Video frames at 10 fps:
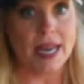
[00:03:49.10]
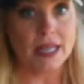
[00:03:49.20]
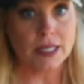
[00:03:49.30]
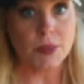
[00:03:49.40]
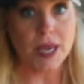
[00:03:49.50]

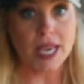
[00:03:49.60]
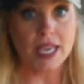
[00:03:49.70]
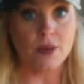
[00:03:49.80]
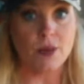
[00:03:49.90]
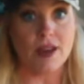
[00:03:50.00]
next
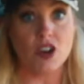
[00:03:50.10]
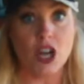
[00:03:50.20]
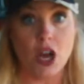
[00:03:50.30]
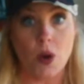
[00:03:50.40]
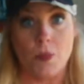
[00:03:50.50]
week, you never
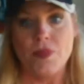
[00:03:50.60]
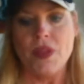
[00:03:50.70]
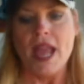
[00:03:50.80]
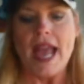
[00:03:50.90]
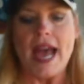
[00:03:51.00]
know.
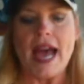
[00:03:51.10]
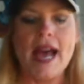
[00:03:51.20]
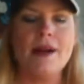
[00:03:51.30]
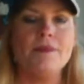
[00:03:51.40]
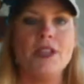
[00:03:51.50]

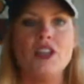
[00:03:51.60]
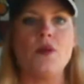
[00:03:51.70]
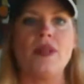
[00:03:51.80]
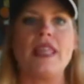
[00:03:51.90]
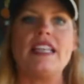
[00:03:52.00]

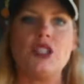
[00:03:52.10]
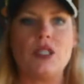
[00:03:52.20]
With us,